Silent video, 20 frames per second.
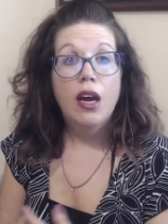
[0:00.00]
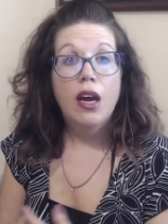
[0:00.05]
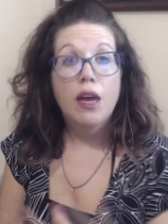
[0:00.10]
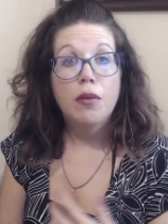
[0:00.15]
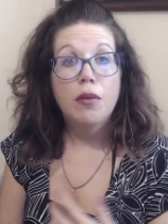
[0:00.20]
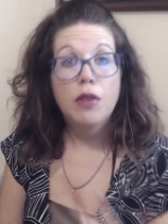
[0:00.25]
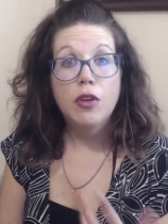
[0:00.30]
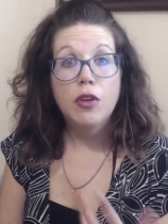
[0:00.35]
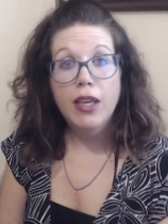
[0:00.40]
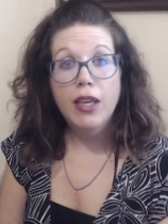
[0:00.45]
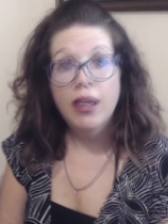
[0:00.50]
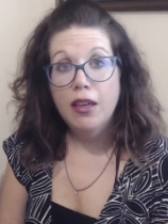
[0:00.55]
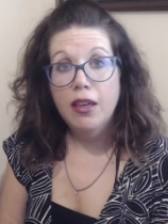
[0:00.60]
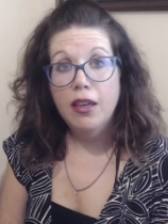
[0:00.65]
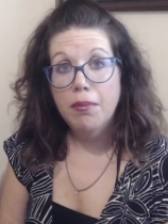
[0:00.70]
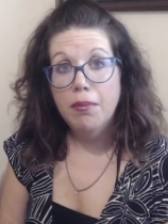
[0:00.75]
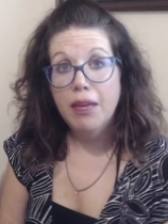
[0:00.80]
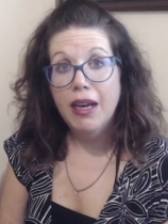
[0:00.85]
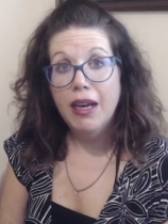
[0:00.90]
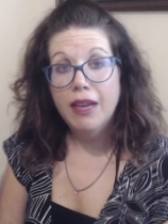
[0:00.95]
Um, you can get
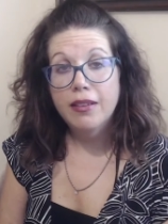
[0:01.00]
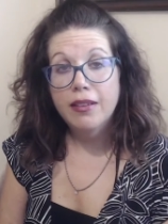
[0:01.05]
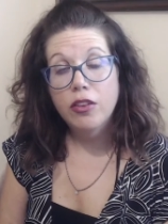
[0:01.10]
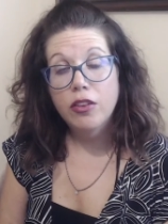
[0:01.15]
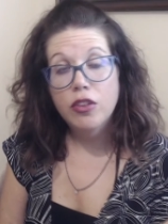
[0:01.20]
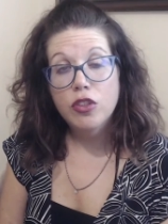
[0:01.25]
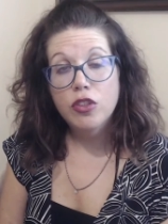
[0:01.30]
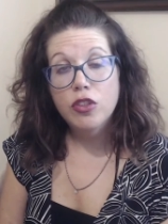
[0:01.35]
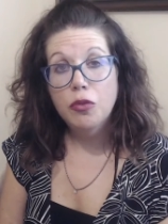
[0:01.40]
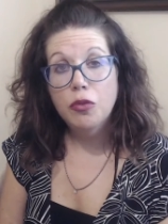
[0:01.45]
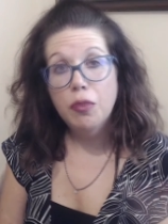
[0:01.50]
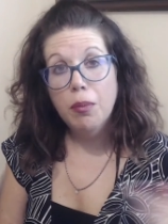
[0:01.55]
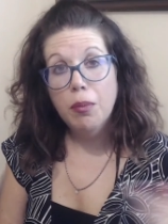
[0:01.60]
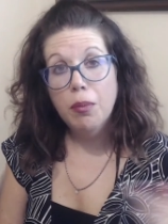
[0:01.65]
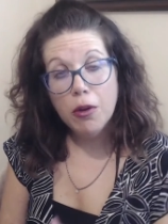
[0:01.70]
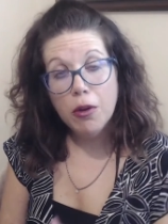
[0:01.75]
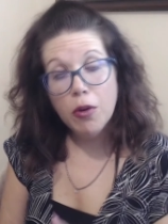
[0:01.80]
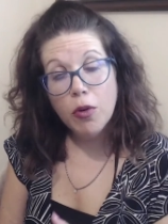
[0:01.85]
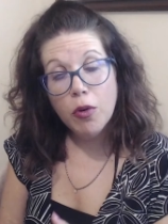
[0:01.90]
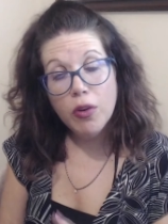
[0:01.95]
a seller to
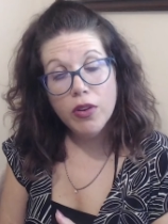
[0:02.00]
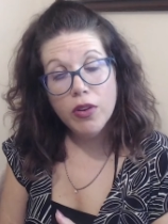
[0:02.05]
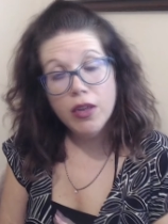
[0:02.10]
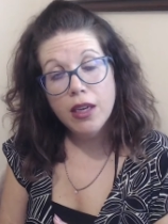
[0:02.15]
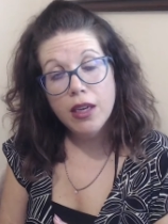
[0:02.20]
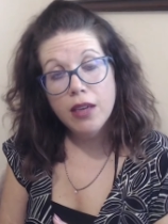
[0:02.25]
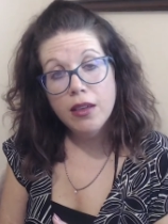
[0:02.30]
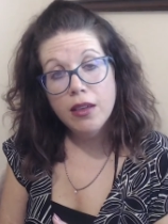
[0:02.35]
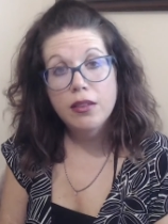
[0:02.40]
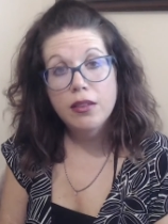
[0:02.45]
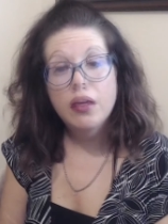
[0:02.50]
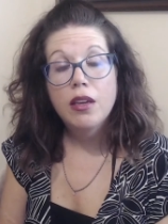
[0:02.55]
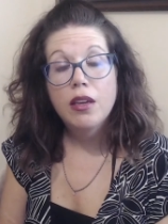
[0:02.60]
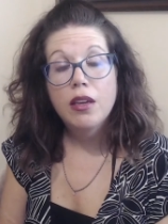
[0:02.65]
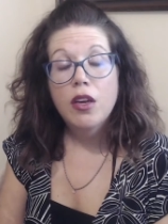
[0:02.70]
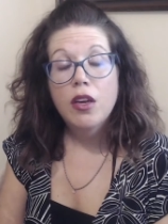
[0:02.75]
repair more things.